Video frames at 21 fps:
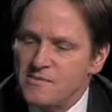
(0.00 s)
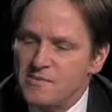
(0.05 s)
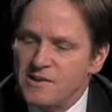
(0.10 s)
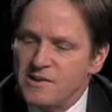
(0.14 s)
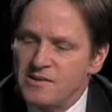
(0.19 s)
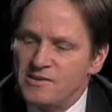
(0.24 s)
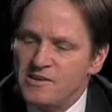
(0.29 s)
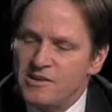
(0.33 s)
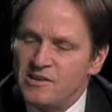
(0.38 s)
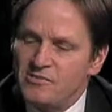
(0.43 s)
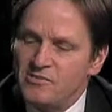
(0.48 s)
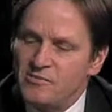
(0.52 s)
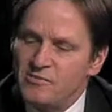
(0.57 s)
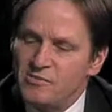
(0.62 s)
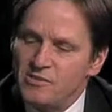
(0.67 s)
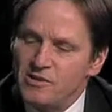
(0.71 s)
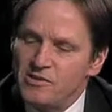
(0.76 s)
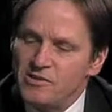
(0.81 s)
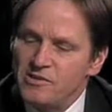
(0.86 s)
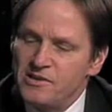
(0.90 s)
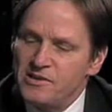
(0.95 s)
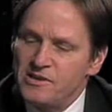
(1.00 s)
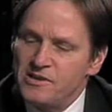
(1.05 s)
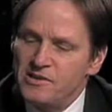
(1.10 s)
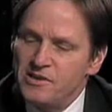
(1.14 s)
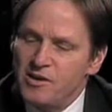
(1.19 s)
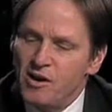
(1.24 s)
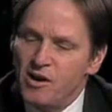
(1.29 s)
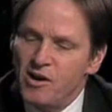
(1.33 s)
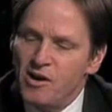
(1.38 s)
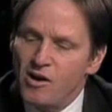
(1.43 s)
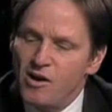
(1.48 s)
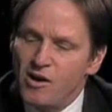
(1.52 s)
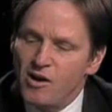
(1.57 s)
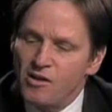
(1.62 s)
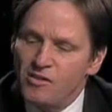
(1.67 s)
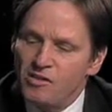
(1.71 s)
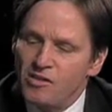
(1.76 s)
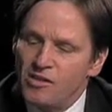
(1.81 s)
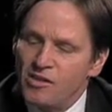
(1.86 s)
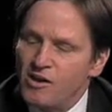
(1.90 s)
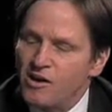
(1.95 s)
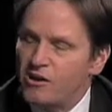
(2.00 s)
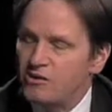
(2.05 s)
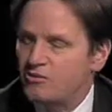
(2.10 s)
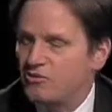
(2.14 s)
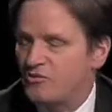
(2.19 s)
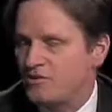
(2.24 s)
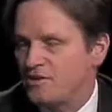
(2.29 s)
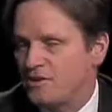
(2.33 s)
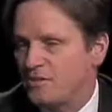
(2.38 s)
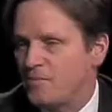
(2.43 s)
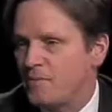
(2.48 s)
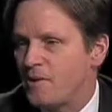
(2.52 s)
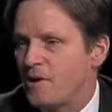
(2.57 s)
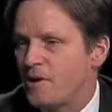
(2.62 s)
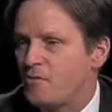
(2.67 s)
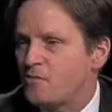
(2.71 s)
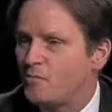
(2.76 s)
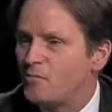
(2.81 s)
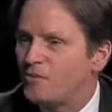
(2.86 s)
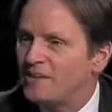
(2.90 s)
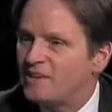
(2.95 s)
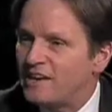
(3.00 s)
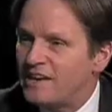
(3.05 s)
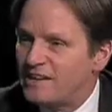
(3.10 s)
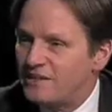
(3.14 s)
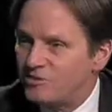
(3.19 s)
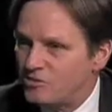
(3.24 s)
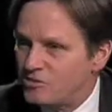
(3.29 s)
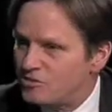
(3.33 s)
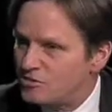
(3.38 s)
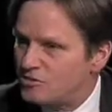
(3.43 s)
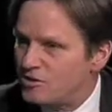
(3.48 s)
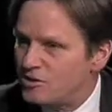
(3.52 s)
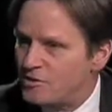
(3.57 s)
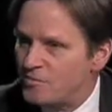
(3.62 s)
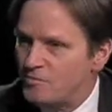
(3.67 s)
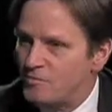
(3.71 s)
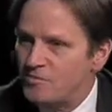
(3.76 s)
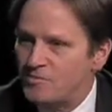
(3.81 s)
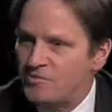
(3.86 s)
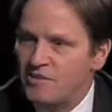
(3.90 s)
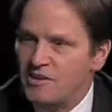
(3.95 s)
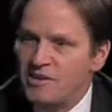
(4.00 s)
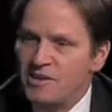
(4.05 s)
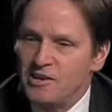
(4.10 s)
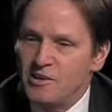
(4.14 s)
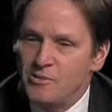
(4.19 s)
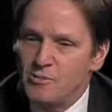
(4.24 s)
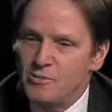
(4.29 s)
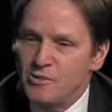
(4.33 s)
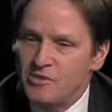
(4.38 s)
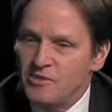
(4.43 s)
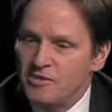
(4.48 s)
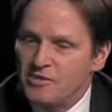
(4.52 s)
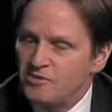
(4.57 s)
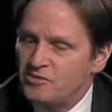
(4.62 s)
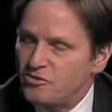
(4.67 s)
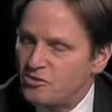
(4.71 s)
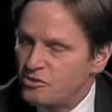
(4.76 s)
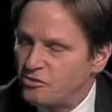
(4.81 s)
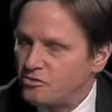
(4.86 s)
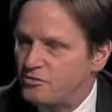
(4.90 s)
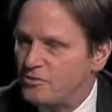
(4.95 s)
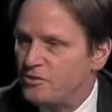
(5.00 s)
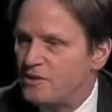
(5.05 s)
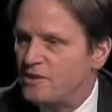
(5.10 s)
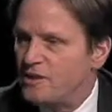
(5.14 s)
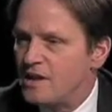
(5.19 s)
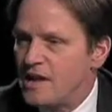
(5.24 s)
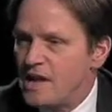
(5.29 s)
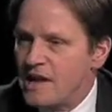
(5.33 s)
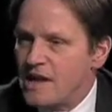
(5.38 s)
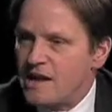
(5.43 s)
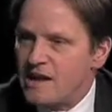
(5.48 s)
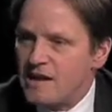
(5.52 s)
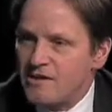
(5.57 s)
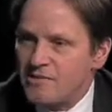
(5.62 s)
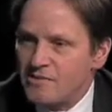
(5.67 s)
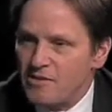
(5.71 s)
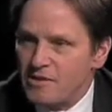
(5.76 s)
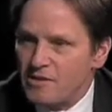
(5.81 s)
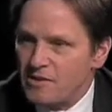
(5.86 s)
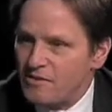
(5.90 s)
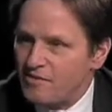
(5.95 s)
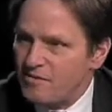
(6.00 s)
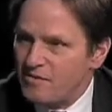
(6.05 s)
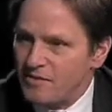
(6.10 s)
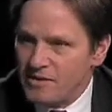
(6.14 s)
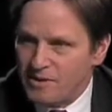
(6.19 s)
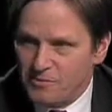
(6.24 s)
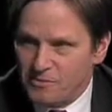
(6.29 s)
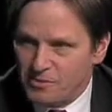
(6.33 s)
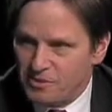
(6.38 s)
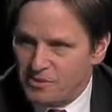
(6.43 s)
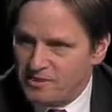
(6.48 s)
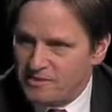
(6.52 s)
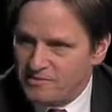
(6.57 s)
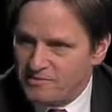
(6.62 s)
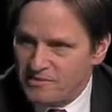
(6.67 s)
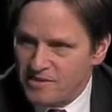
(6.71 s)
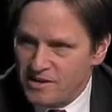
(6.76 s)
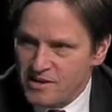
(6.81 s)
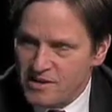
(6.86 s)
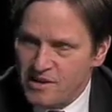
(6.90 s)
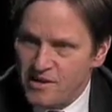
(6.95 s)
It's really largely about relationships with the children and their families.